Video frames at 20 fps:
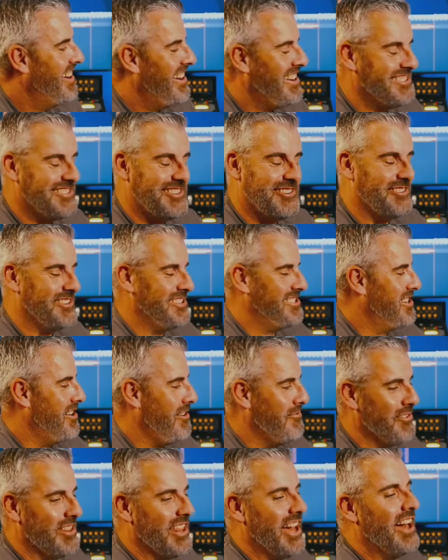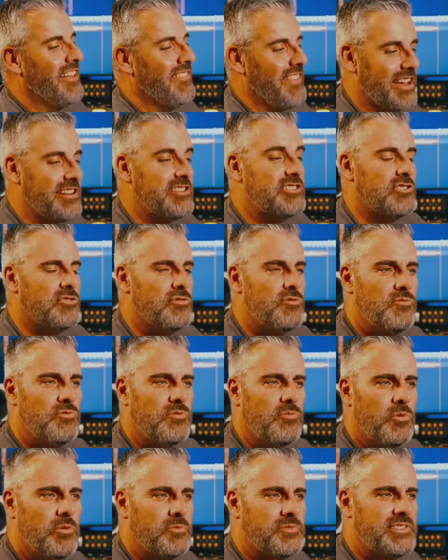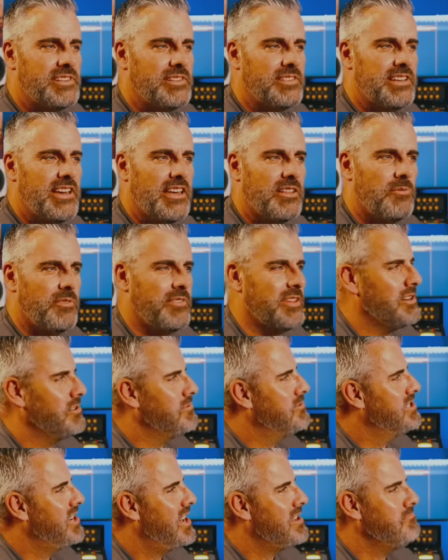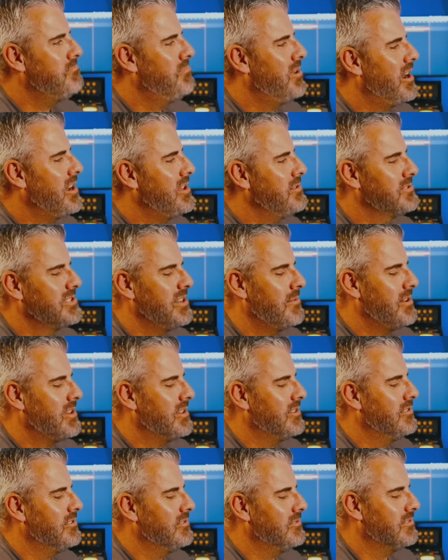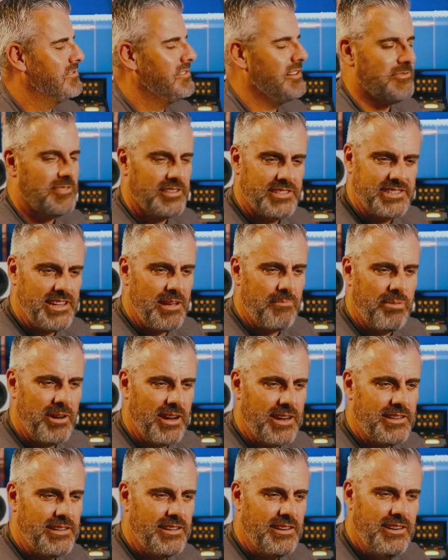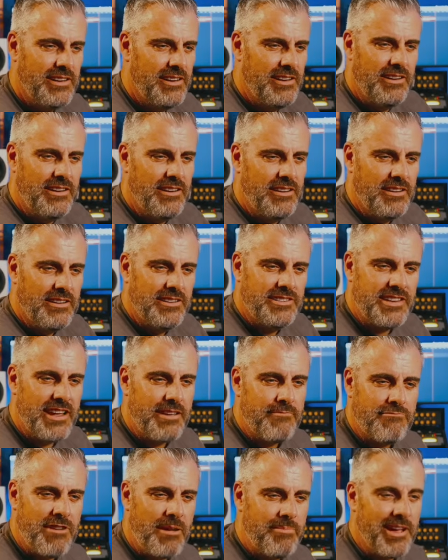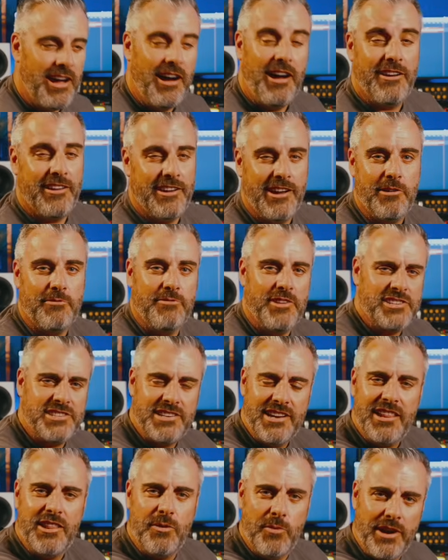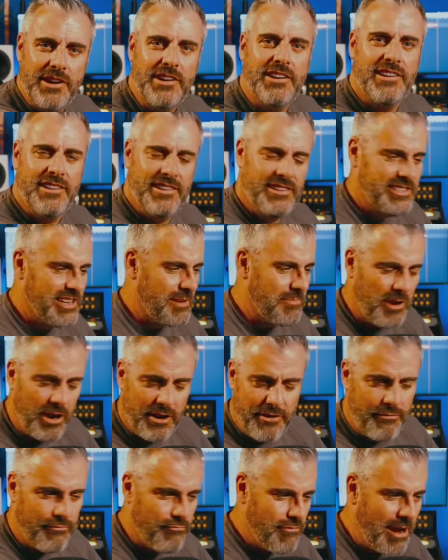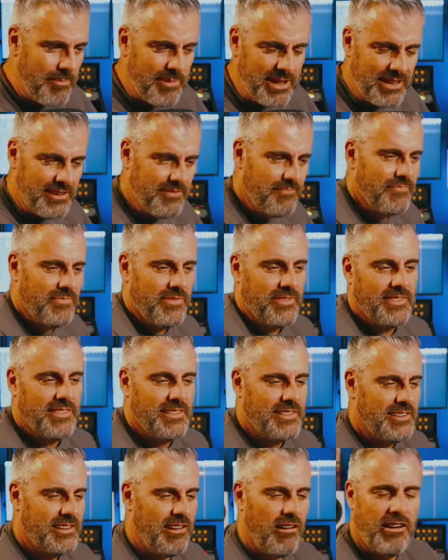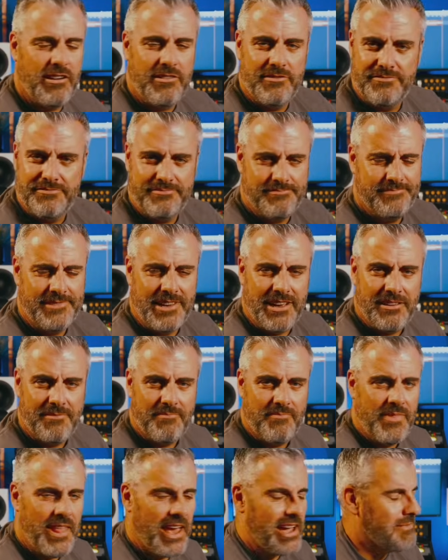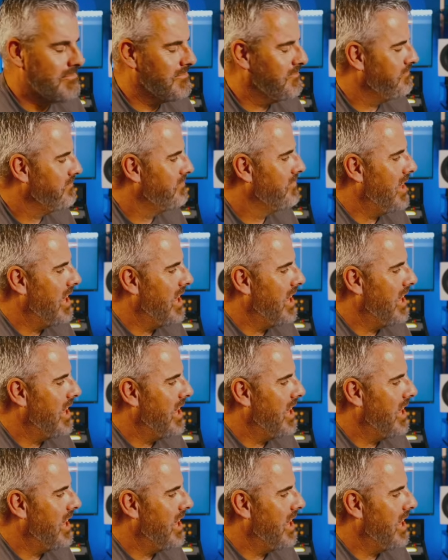It's not designed for that. They do, what was it, the other one they do? Tape Bunny or something? No, Cassette Bunny. Tape Rabbit. I don't know. There's another one. Some kind of rabbit kind of name.